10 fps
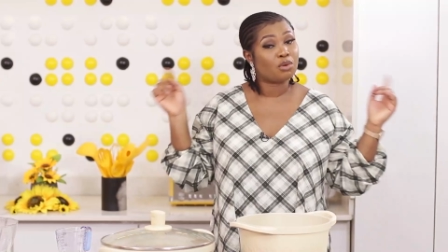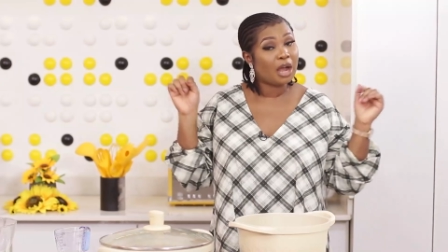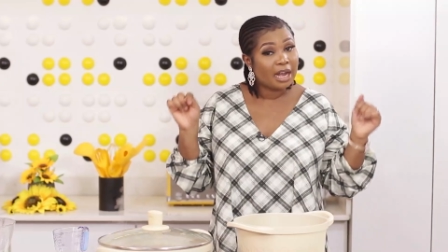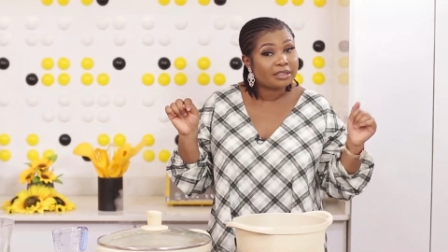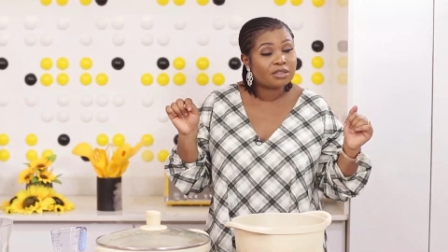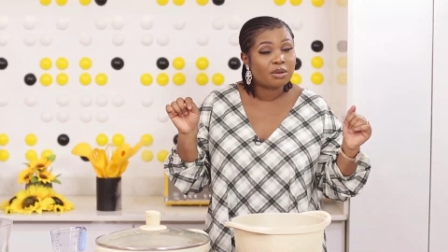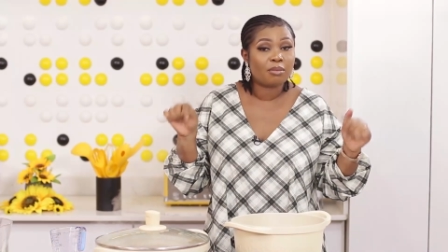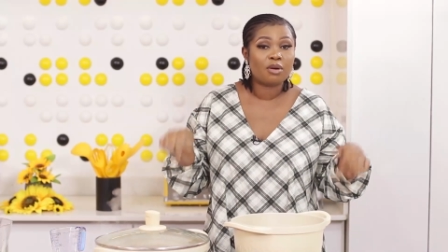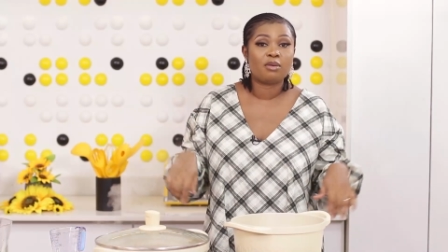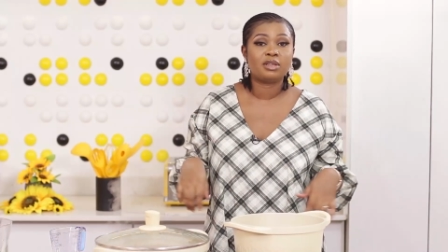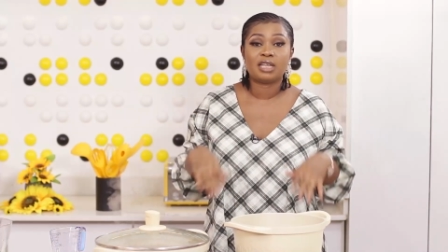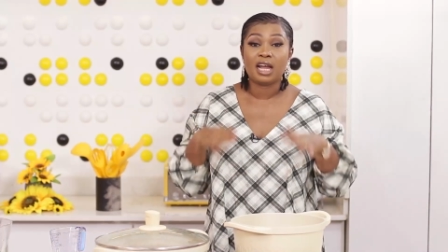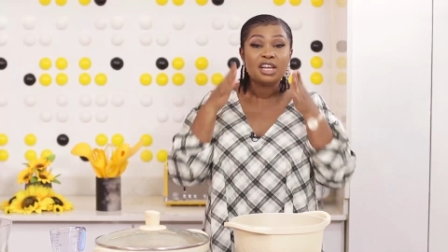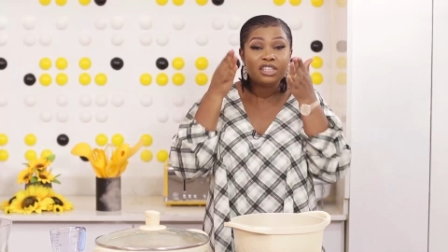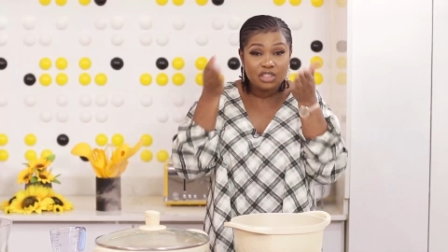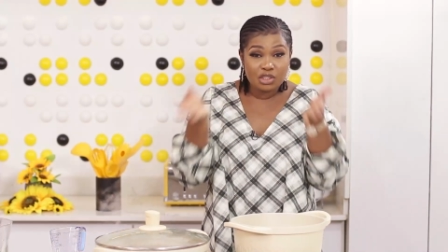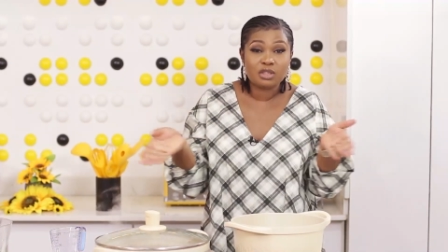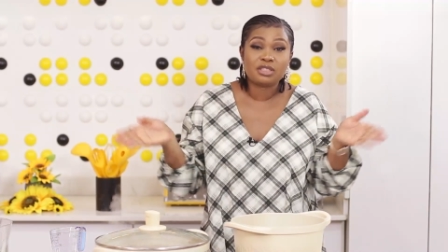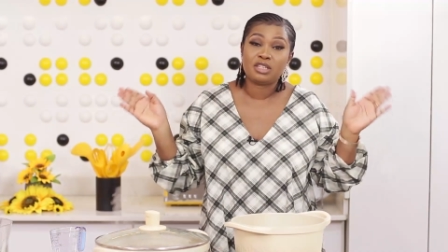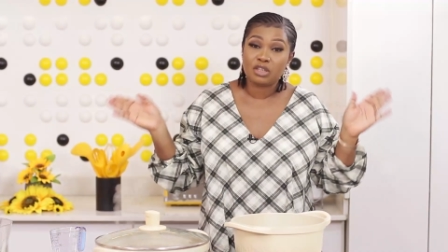you add some more water.
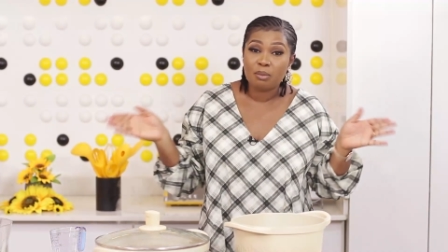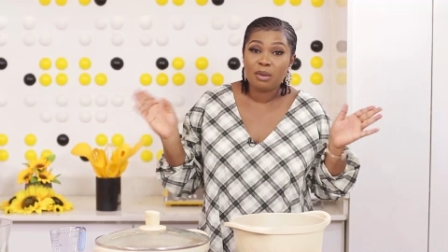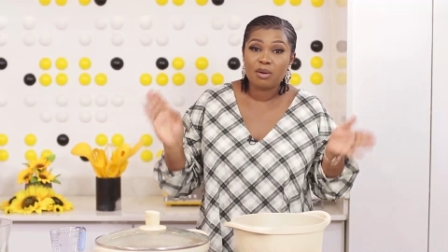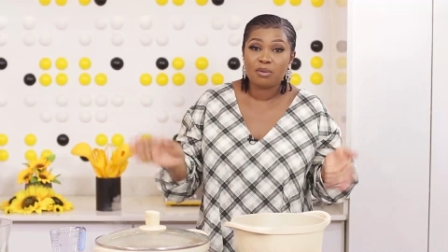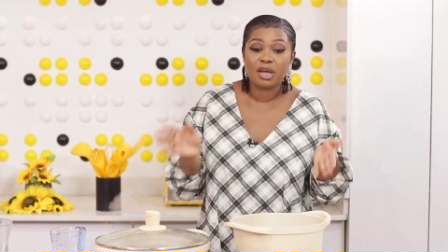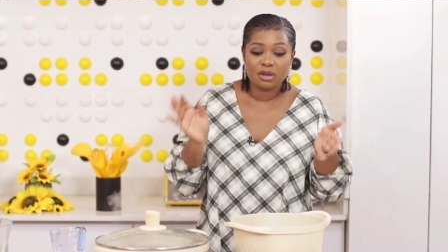Just the normal way